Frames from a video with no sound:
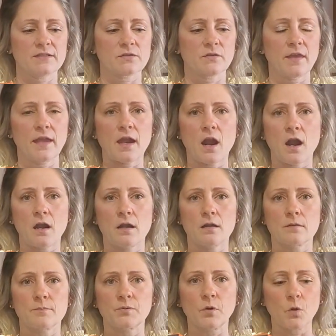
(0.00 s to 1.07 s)
So they
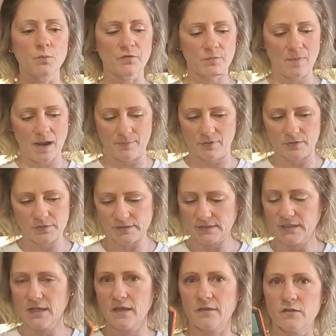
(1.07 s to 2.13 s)
are probe thermometers.
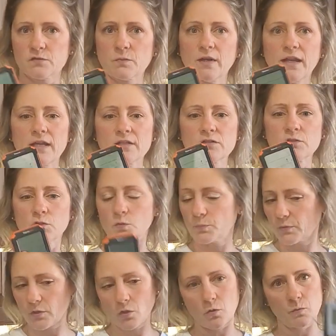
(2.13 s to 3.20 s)
This one has 2
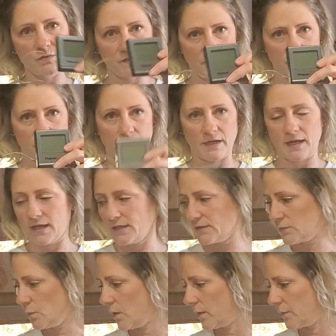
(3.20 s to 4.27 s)
probes, this one
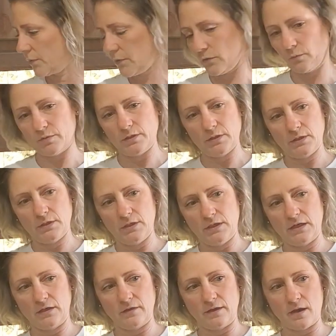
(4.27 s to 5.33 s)
has 1 probe.
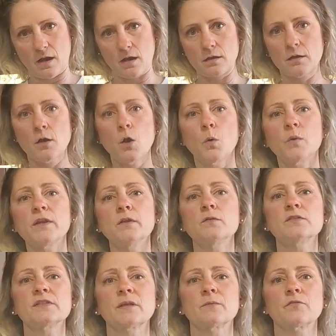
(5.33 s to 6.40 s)
Here they are. We
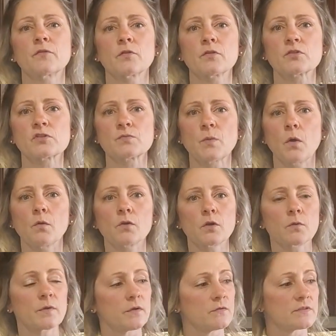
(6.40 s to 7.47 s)
use them for the
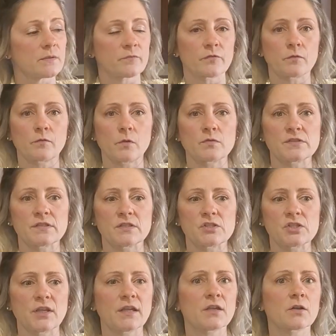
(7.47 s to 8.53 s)
smoker, we use them for roasting
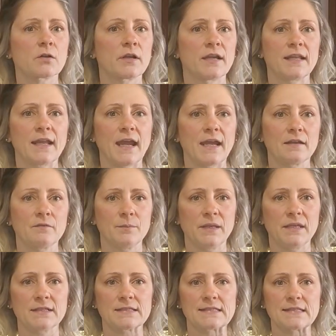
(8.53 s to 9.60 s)
chicken or any kind of
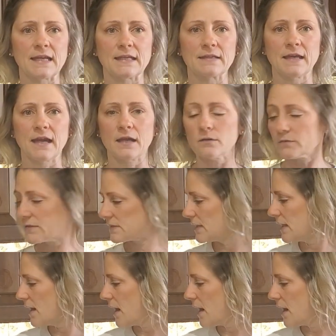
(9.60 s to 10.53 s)
meat inside the house.